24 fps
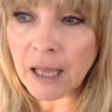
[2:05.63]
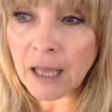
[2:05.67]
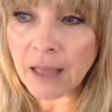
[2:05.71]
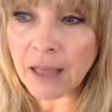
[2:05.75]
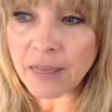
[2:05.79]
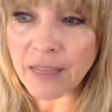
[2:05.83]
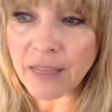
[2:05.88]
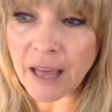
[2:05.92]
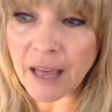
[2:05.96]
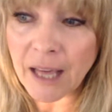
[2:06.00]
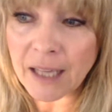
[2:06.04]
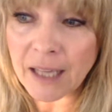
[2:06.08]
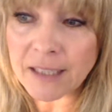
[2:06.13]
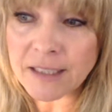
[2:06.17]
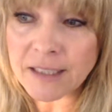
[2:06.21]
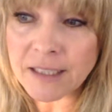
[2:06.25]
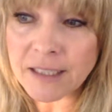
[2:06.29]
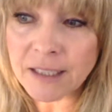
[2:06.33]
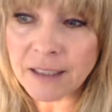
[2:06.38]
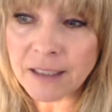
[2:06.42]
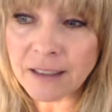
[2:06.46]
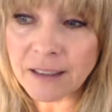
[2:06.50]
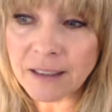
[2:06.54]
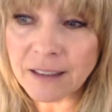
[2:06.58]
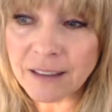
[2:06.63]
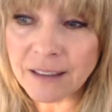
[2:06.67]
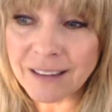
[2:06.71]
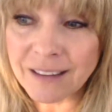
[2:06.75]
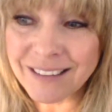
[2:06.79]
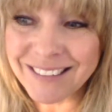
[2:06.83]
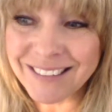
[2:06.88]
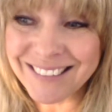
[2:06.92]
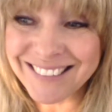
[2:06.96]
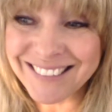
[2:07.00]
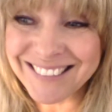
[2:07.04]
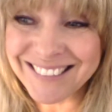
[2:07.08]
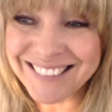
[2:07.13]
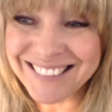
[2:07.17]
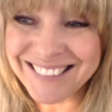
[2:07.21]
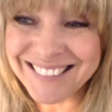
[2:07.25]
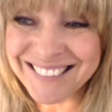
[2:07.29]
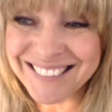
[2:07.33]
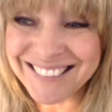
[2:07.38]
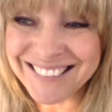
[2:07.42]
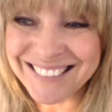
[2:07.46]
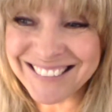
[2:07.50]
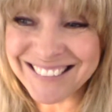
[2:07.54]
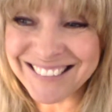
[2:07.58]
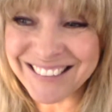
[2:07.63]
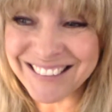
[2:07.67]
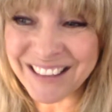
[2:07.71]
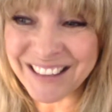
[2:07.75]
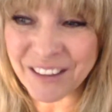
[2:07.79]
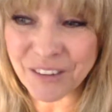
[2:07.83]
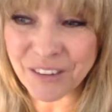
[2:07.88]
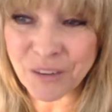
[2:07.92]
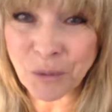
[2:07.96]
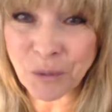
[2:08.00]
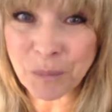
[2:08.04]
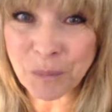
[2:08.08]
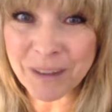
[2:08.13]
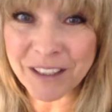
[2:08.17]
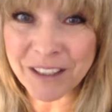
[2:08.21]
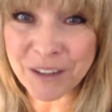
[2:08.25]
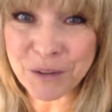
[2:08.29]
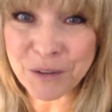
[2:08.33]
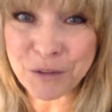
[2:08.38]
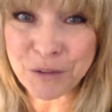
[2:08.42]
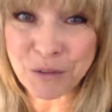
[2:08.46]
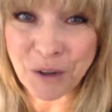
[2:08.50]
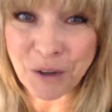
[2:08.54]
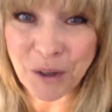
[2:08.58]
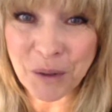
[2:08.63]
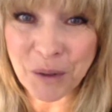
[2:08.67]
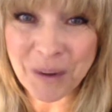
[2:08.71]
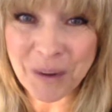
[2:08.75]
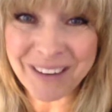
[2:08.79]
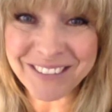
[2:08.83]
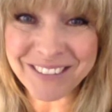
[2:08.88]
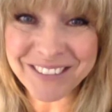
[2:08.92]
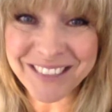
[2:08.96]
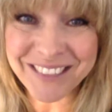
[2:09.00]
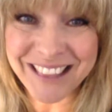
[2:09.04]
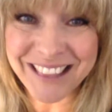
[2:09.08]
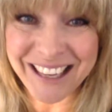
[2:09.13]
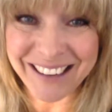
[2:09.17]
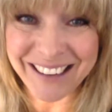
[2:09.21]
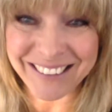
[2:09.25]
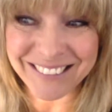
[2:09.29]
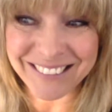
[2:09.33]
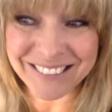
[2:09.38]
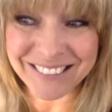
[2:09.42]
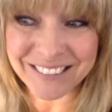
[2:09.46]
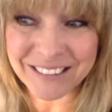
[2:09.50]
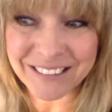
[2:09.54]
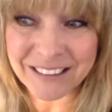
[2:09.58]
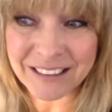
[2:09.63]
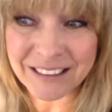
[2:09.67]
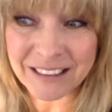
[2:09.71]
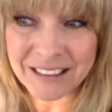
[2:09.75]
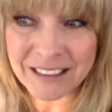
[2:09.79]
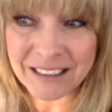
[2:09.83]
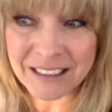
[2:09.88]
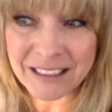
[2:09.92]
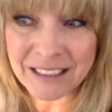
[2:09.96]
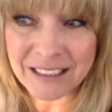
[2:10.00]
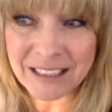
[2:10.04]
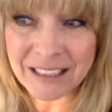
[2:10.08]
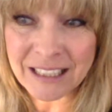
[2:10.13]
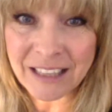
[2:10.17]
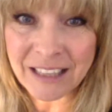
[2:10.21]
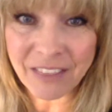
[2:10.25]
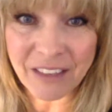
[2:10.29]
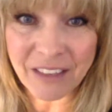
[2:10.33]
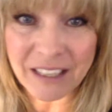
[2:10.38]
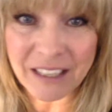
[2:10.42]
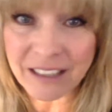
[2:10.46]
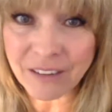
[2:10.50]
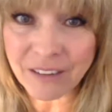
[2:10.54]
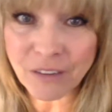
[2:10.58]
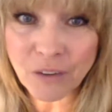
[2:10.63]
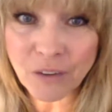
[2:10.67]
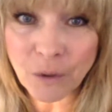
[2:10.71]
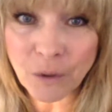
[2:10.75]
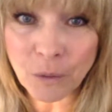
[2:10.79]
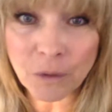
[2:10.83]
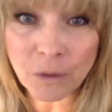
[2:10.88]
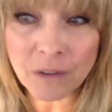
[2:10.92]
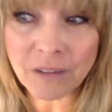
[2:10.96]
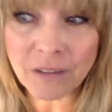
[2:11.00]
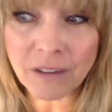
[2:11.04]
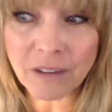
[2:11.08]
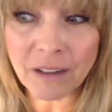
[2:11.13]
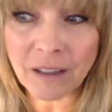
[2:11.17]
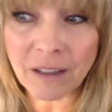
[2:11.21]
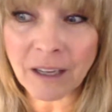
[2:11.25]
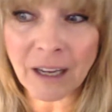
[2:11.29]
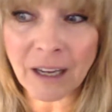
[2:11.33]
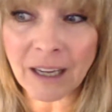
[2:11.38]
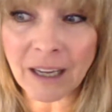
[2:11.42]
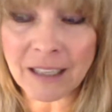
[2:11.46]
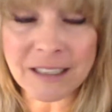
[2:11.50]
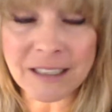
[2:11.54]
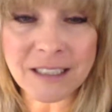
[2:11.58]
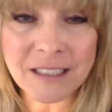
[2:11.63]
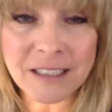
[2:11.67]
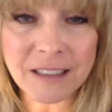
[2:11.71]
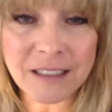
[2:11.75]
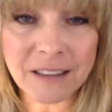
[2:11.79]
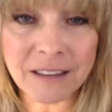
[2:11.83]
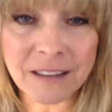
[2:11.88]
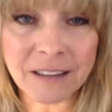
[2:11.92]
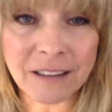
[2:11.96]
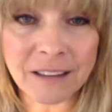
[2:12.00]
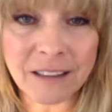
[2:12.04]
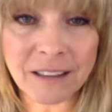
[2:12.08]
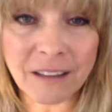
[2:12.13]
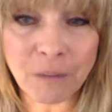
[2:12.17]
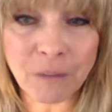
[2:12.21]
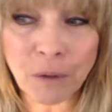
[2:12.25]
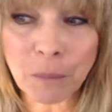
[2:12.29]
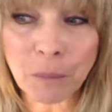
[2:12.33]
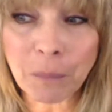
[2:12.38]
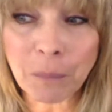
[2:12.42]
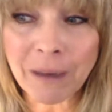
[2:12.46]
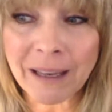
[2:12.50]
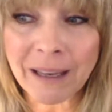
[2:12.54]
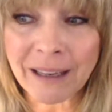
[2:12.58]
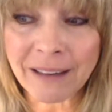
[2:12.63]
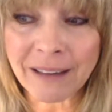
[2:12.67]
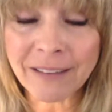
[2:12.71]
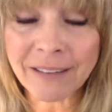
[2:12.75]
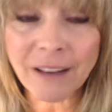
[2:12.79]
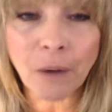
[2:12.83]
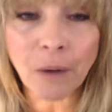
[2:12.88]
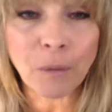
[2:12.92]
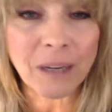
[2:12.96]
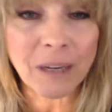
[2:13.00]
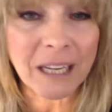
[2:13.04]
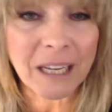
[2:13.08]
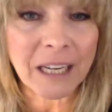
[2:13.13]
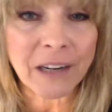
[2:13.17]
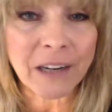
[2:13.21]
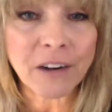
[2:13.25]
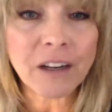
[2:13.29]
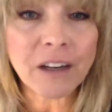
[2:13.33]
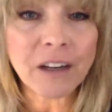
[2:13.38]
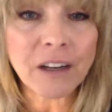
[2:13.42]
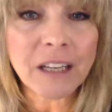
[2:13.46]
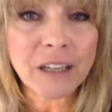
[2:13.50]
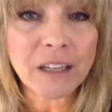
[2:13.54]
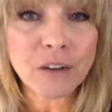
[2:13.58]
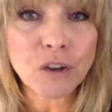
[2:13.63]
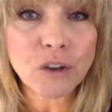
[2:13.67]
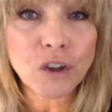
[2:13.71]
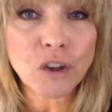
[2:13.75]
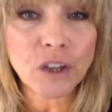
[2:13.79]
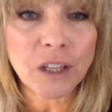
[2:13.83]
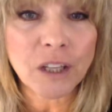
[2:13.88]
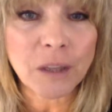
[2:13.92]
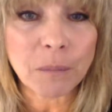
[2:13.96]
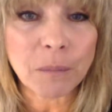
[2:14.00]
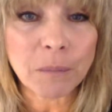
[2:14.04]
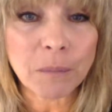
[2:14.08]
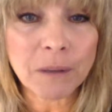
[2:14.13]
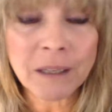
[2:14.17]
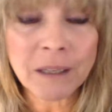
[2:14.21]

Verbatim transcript: that there's nobody to follow out there. The leaders don't, can't uh, replace our inner leadership